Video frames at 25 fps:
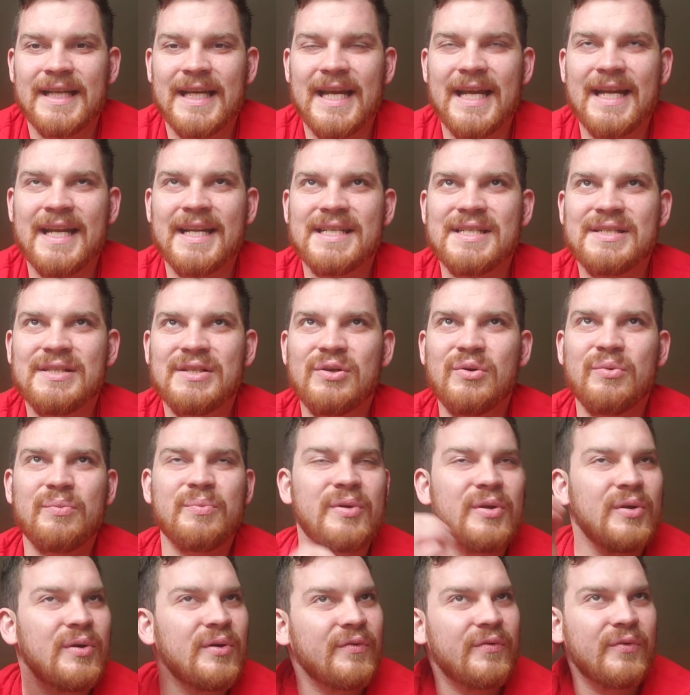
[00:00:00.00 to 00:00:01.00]
And it's so
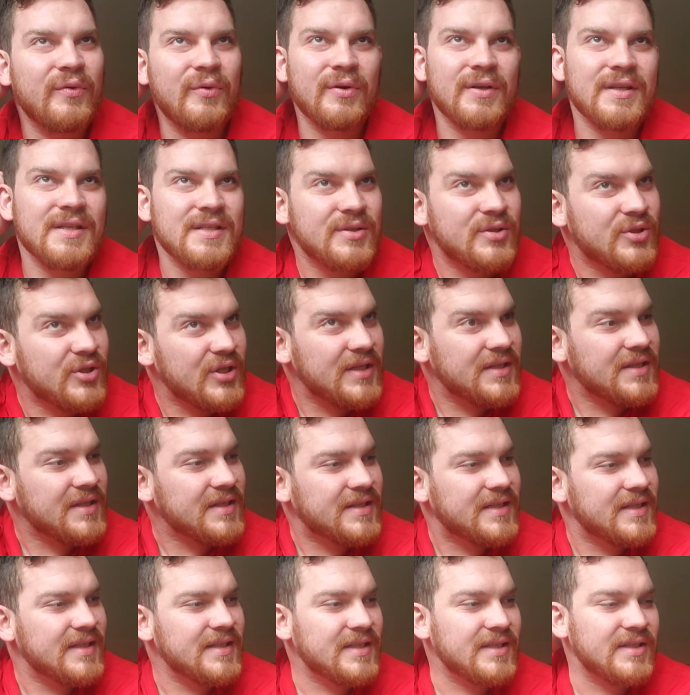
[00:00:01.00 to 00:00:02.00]
beautiful because
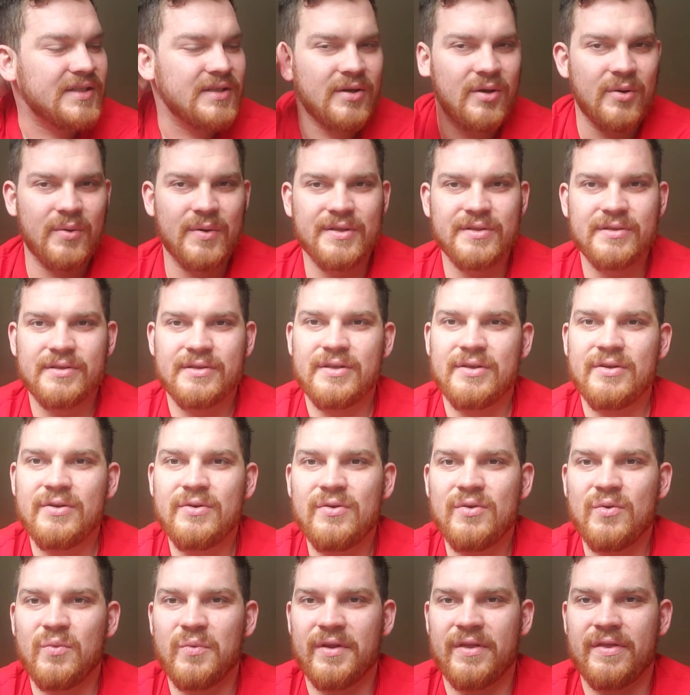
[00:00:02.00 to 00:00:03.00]
Jesus is so in
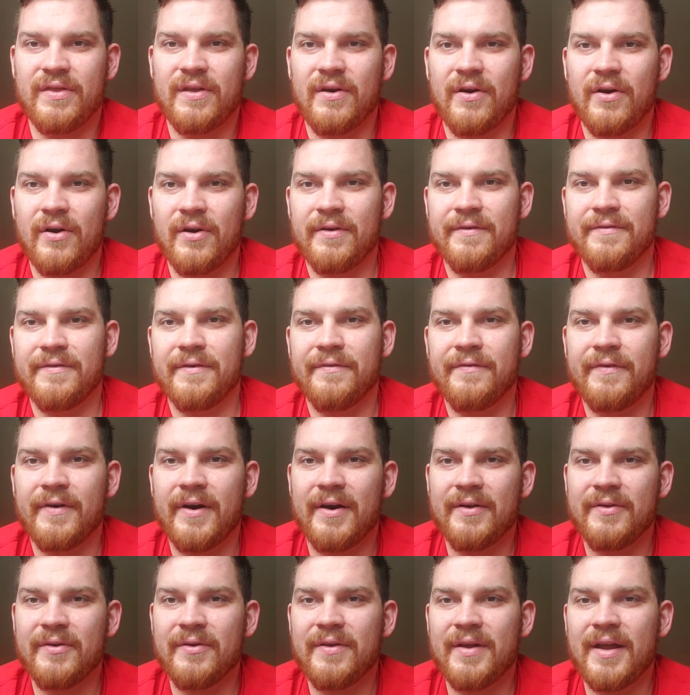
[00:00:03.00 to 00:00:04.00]
tune with the heart of the
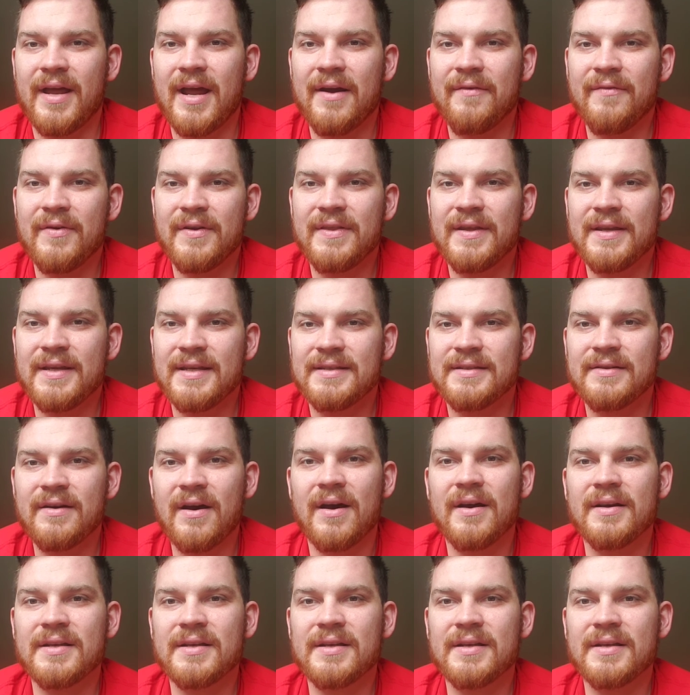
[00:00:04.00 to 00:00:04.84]
Father that everything he